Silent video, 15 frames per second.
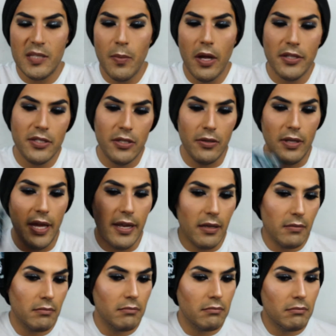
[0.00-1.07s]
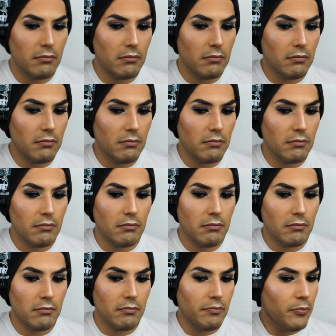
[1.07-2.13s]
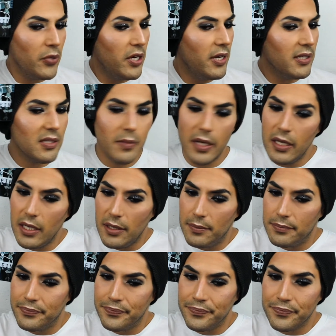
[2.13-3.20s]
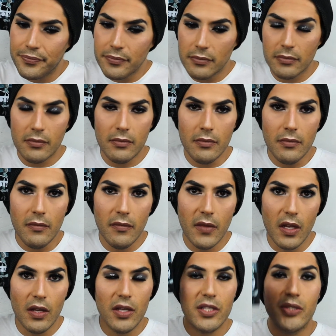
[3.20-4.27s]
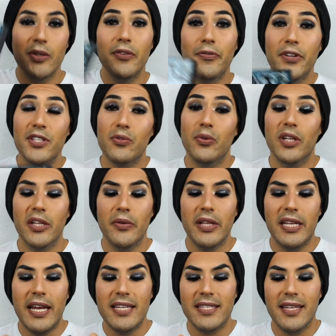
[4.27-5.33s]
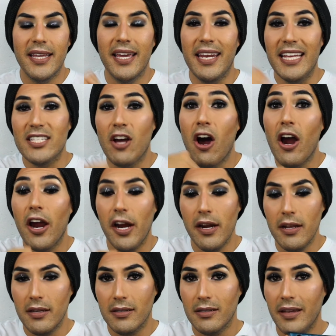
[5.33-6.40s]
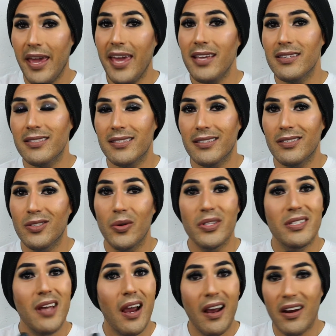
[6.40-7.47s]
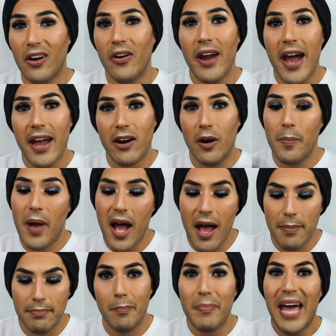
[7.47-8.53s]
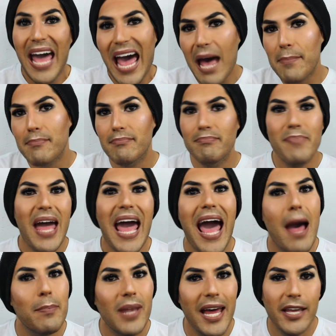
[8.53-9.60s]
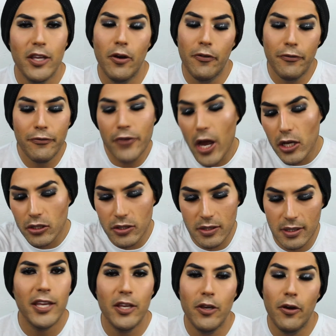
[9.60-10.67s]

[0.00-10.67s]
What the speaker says: small too, like put it next to my head. So it fits really, really nice in the kit. It's hard case, so it's not gonna crack or pop like your face.